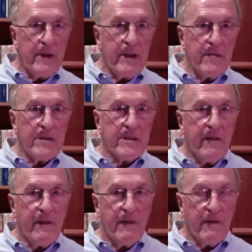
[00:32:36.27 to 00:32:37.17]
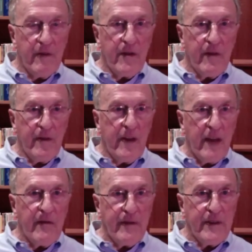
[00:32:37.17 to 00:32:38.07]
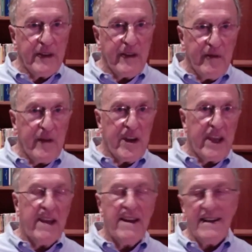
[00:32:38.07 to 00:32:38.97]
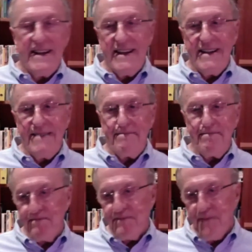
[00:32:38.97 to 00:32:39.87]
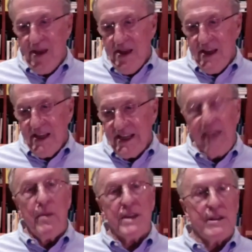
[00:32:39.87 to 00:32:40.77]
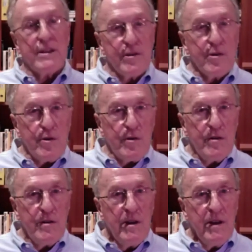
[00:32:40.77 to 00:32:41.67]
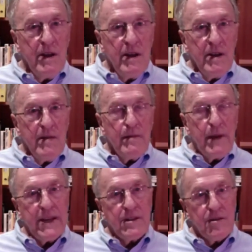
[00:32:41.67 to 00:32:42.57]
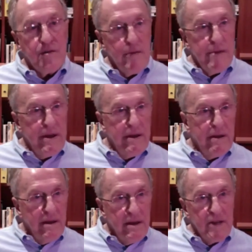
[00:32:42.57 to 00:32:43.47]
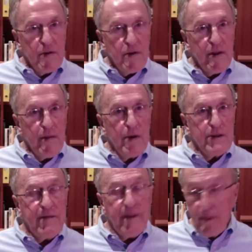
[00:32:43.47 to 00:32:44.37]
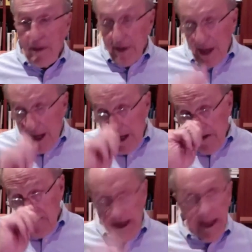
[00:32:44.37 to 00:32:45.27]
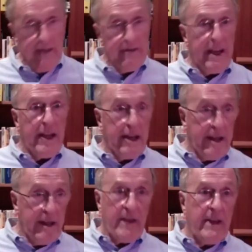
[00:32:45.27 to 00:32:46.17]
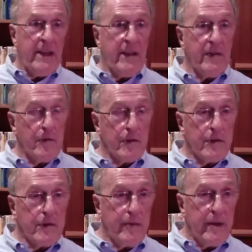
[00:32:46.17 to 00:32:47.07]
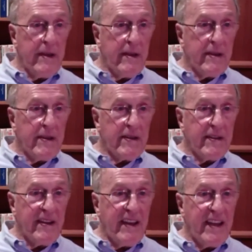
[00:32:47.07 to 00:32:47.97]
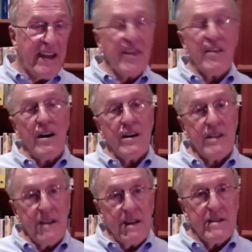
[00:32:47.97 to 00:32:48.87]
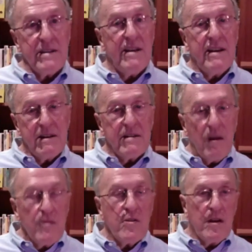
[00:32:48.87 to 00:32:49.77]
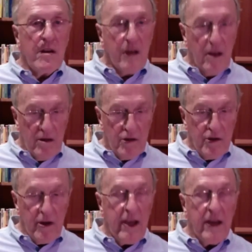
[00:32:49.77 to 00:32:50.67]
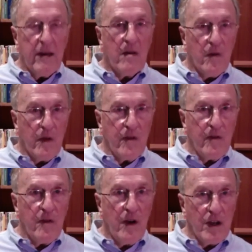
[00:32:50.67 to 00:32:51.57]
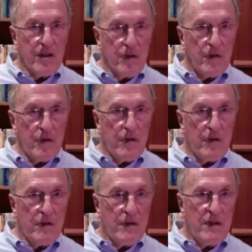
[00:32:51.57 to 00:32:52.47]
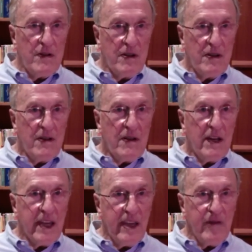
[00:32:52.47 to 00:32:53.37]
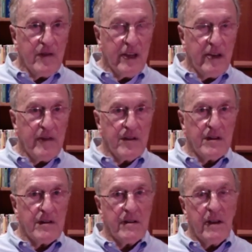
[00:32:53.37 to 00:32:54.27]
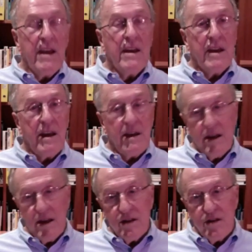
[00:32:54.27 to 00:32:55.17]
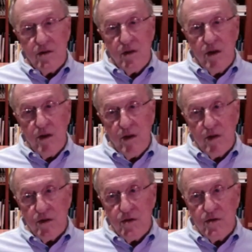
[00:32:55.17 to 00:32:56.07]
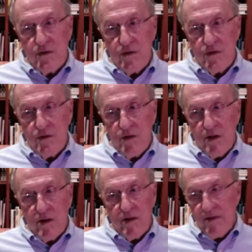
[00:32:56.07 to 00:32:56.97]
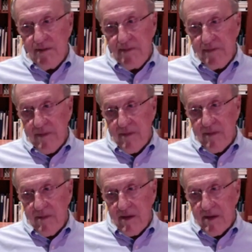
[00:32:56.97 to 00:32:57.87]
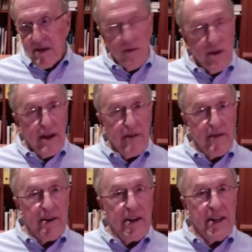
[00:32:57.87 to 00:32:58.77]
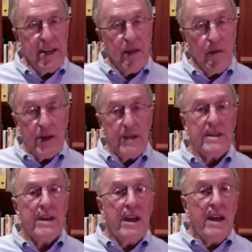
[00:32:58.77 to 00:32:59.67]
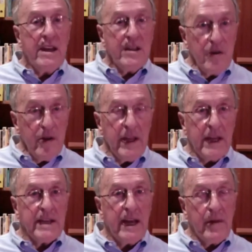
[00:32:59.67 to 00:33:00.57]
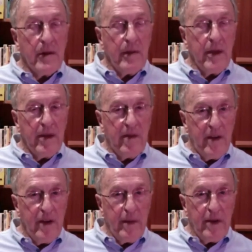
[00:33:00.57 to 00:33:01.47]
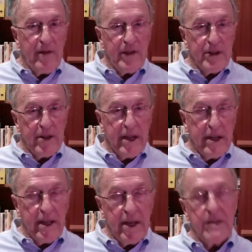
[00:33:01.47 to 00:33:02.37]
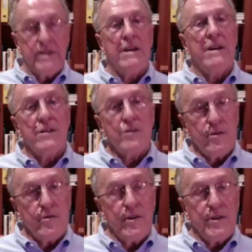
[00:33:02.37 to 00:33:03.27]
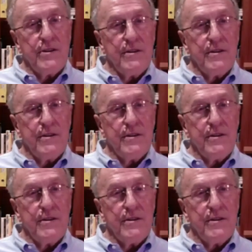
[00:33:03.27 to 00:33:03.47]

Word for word: He was very unfit and very, um, say, muscle sore. But as a swimmer, he's one of the most people I know, and he gives hell in, in the water to me. And uh, I think the answer is don't train when you are sore and give yourself a chance uh, to, uh, to, to um, recover. And the other one is during that time, it'll be a very beneficial thing, and that is to stretch.